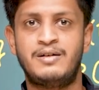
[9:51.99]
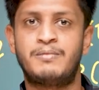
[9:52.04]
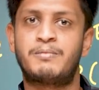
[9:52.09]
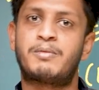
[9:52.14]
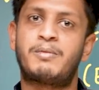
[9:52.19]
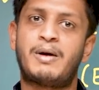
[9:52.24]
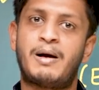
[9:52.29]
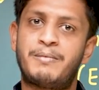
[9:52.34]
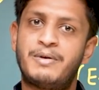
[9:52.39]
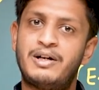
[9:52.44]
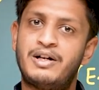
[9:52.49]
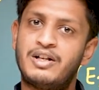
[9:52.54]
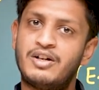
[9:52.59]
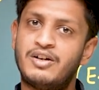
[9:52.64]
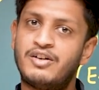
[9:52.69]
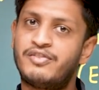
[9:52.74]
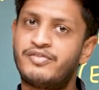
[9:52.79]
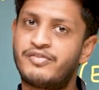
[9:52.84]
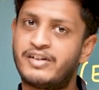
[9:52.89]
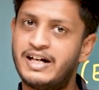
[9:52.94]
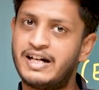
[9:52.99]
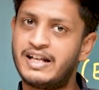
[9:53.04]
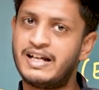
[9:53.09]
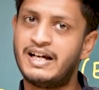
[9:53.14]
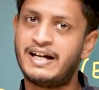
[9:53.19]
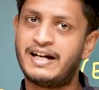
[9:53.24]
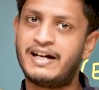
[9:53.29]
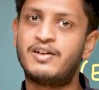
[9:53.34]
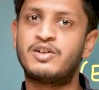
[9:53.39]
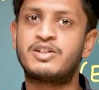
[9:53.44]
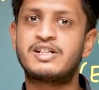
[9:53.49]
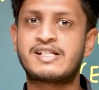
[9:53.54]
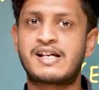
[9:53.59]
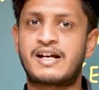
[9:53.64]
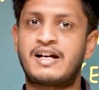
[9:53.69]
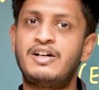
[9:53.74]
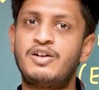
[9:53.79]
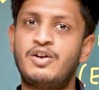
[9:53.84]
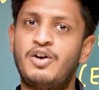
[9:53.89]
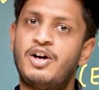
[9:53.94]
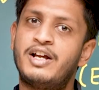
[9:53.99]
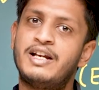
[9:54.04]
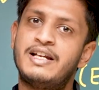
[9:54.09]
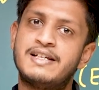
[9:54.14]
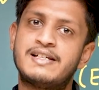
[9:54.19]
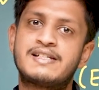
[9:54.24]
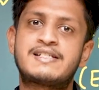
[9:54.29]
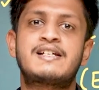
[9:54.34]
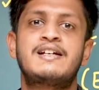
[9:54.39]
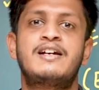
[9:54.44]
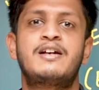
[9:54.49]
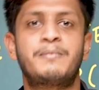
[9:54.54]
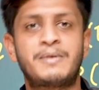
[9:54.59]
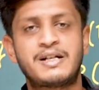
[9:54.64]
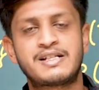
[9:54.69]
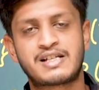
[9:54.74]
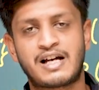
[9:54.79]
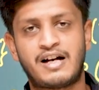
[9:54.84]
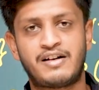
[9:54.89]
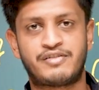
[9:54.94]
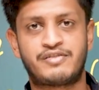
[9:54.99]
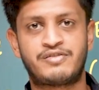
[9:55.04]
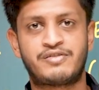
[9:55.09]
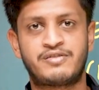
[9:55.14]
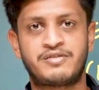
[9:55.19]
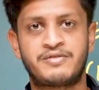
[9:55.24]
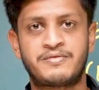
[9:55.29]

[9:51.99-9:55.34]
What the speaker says: Probability of getting a head on the second coin still remains half.